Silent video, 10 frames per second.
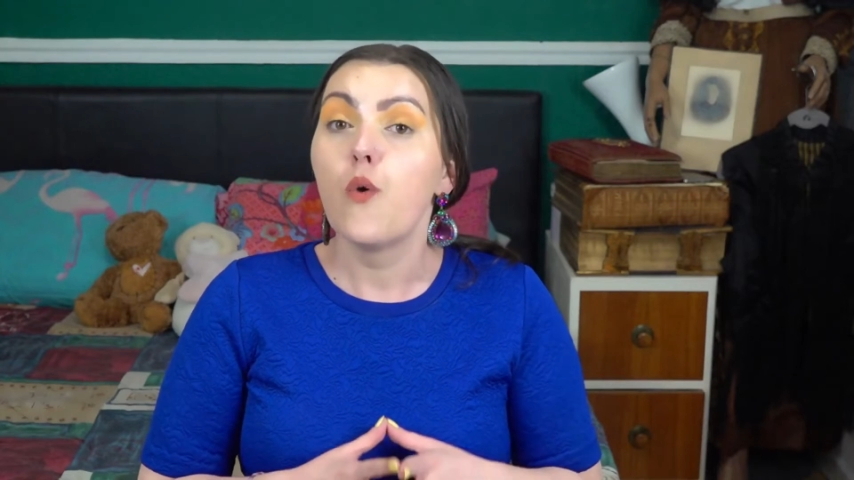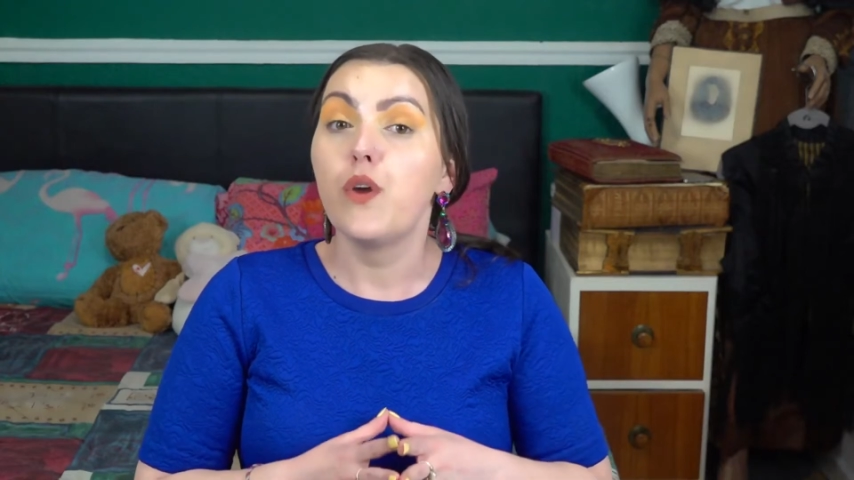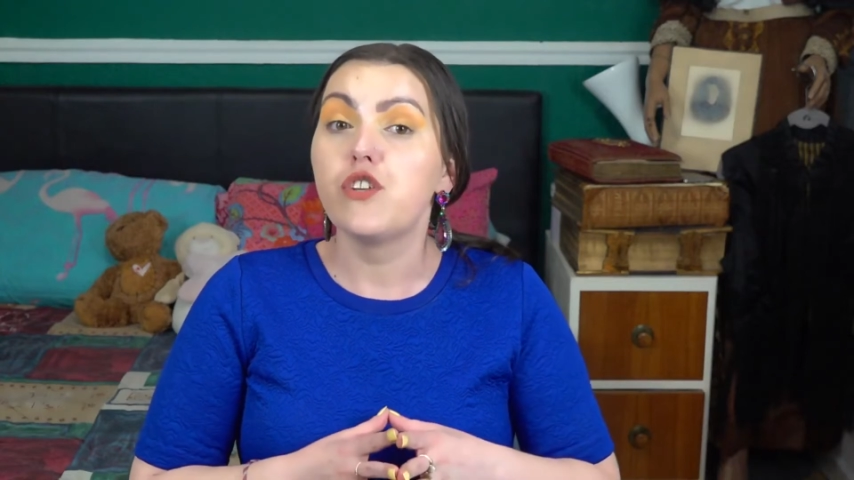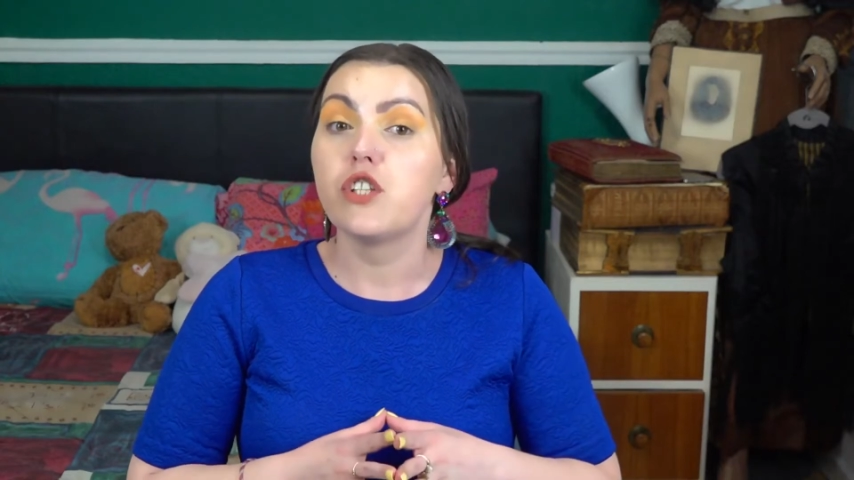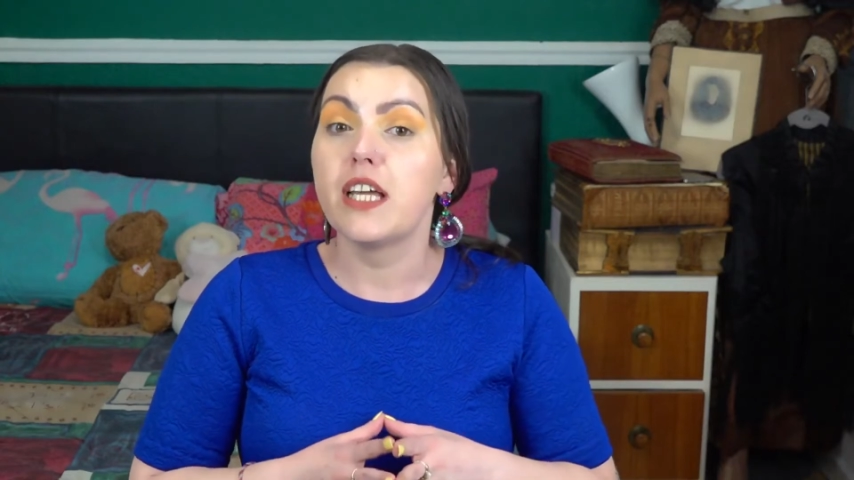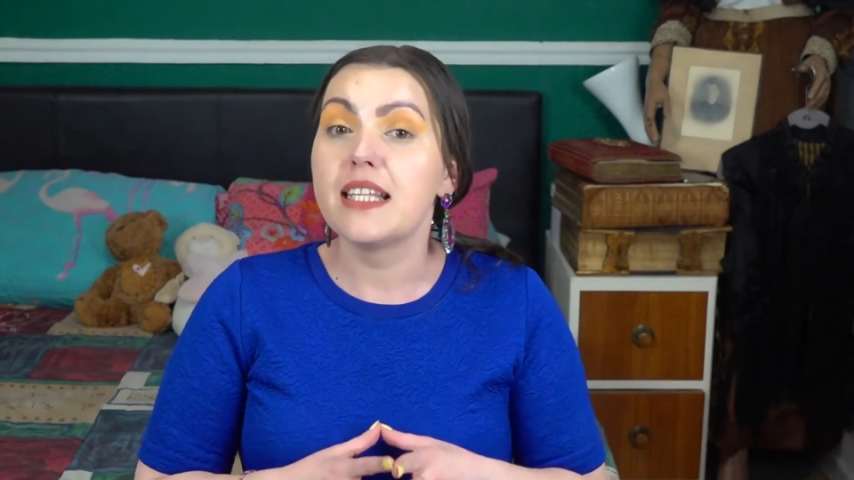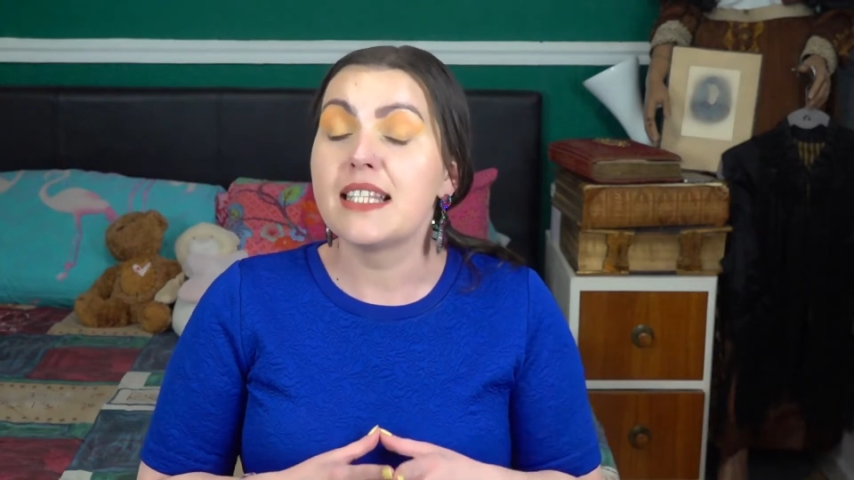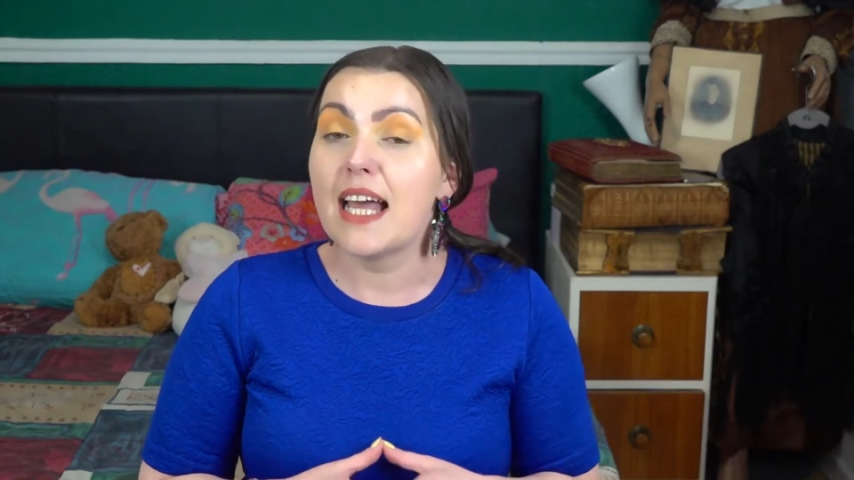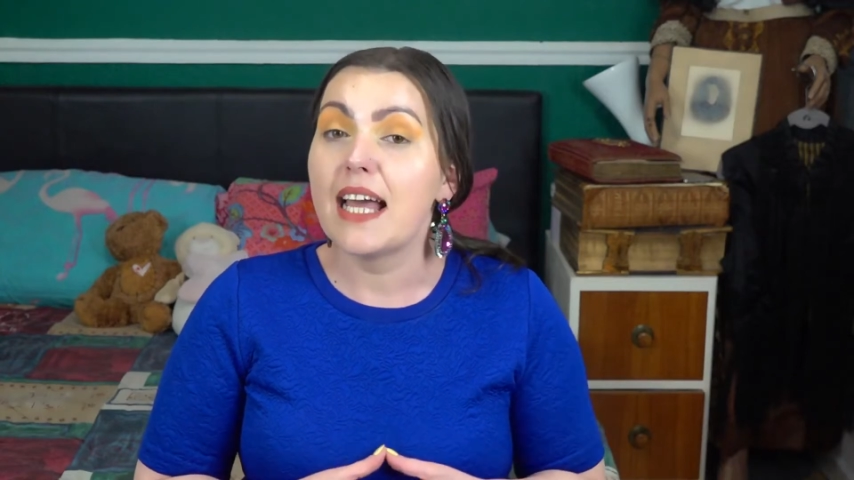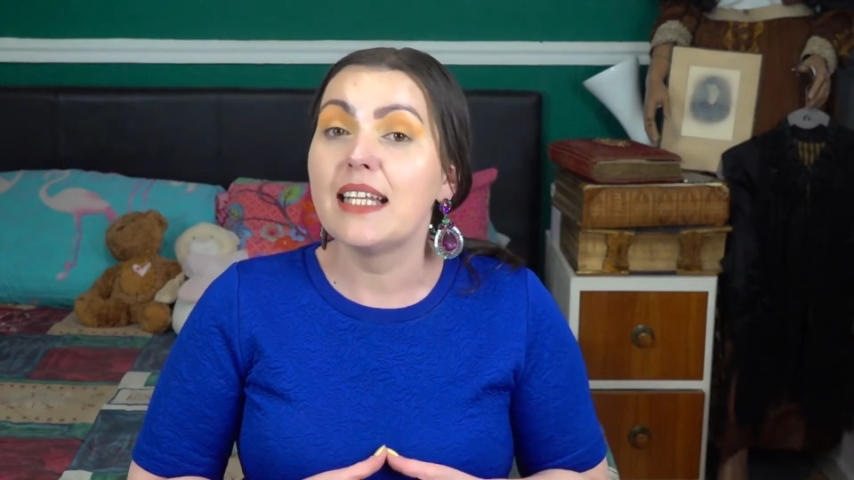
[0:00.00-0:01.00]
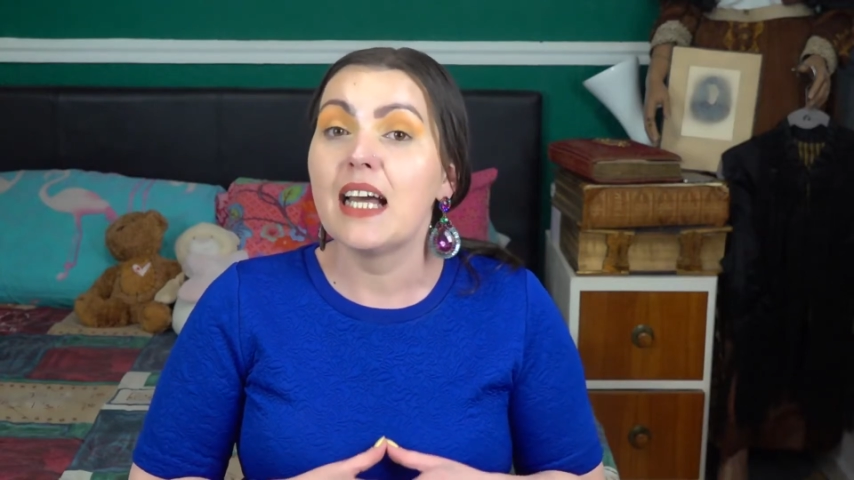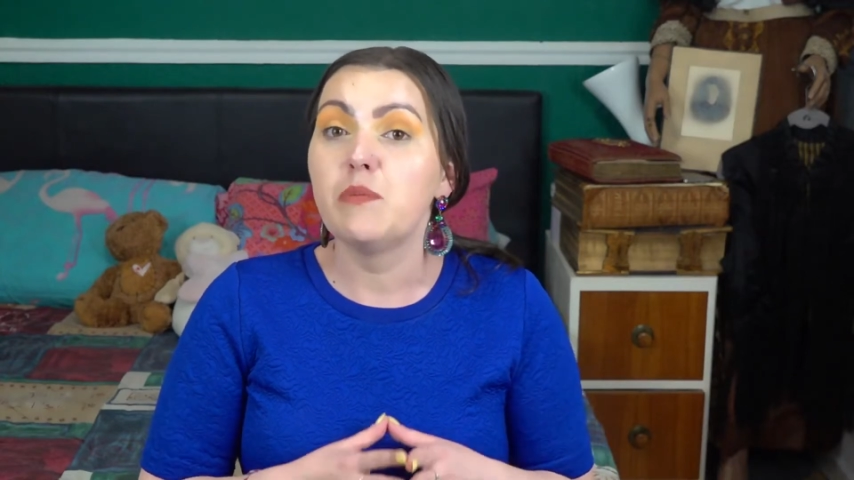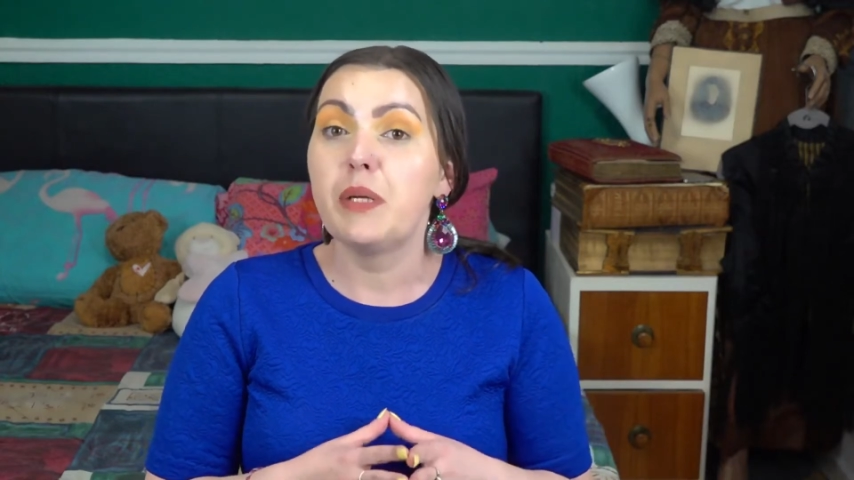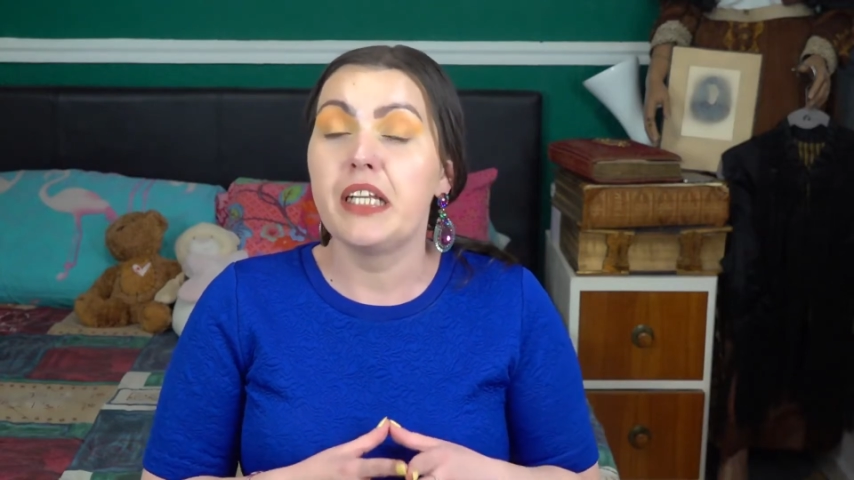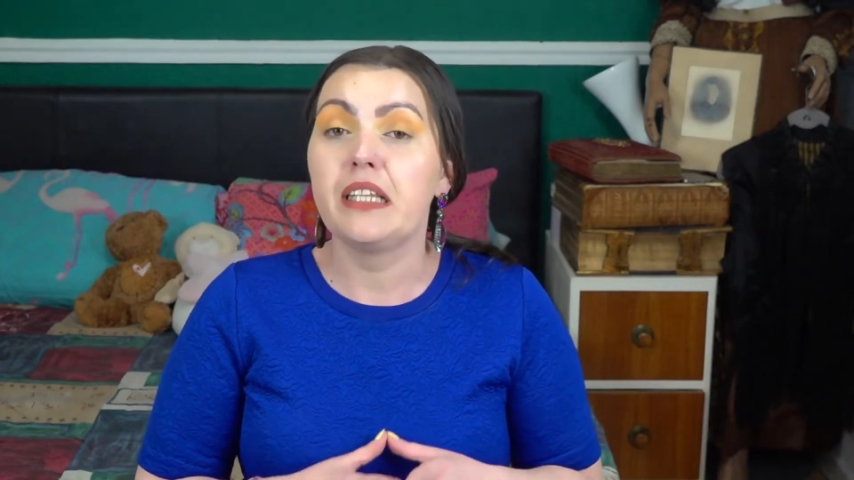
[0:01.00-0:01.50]
which they said had
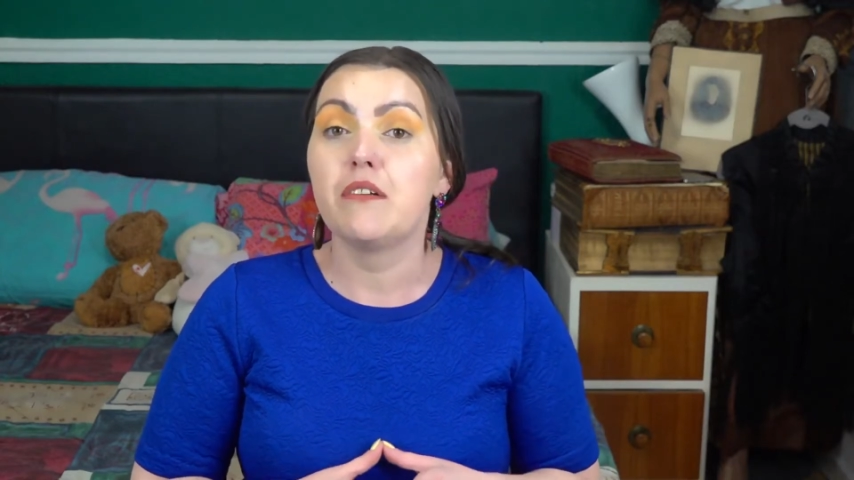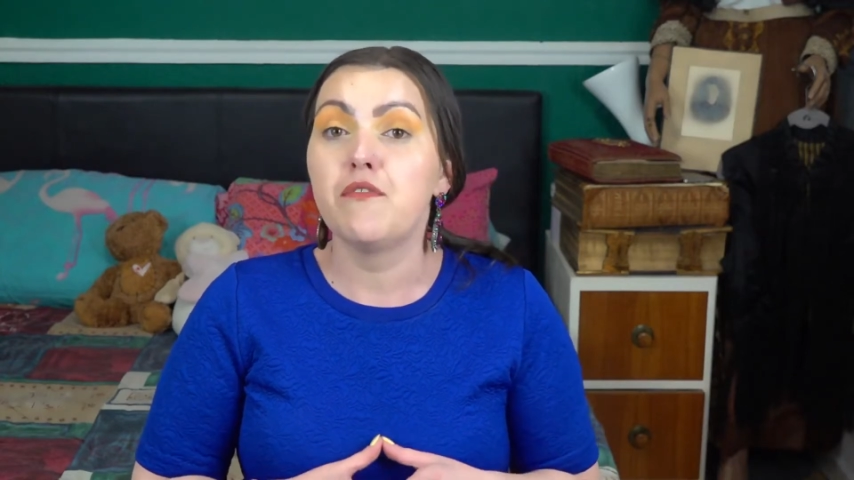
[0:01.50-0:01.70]
been in the